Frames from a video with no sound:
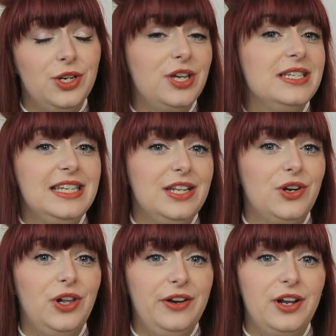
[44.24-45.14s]
so you can see the
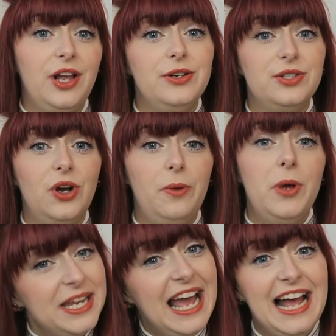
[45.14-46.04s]
colour close
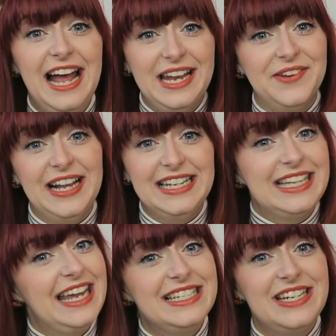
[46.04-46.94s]
up. But yeah, anyway,
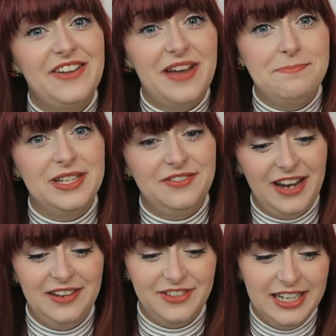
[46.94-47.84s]
let's get into November's
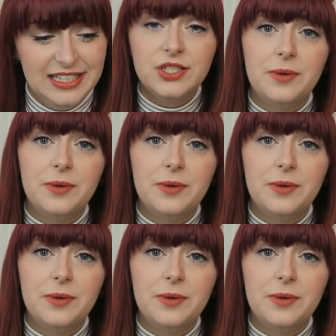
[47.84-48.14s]
favourite.